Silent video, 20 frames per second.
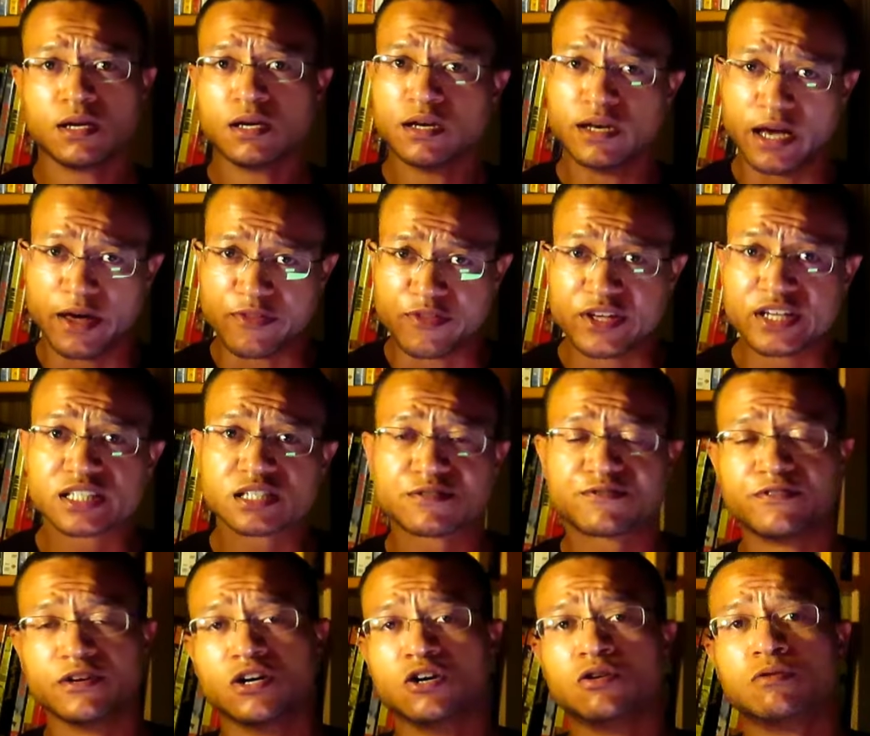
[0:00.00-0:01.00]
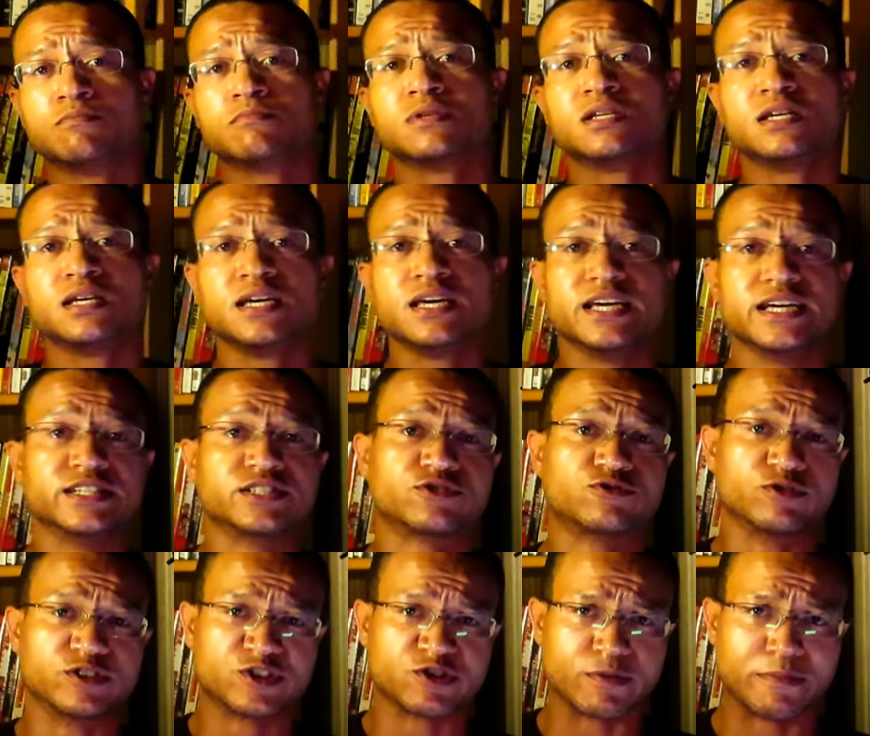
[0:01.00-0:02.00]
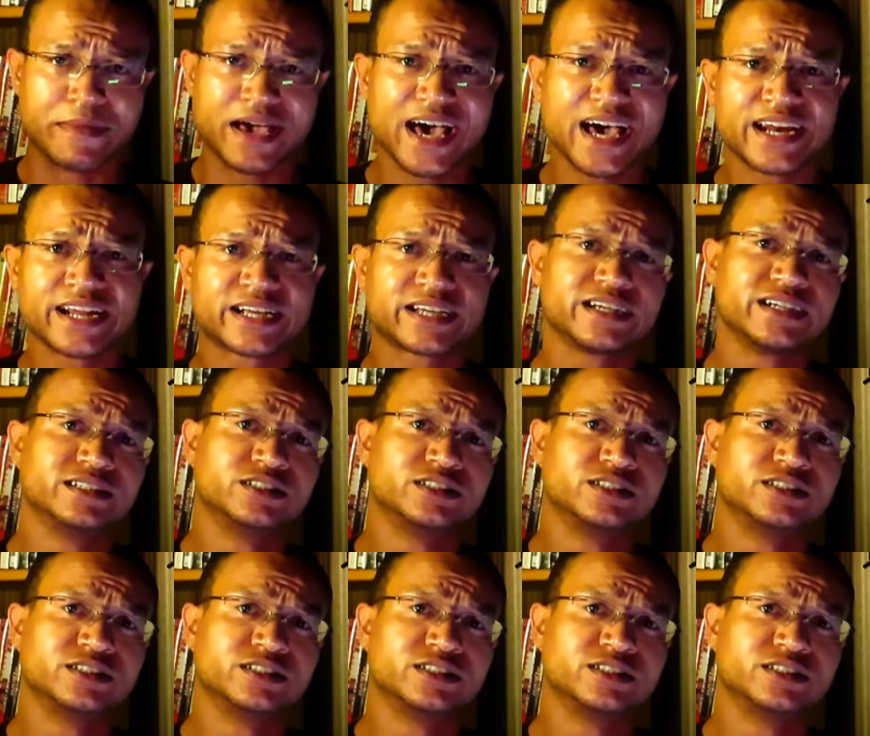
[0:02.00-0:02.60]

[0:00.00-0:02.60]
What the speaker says: Now, this film is the dramatic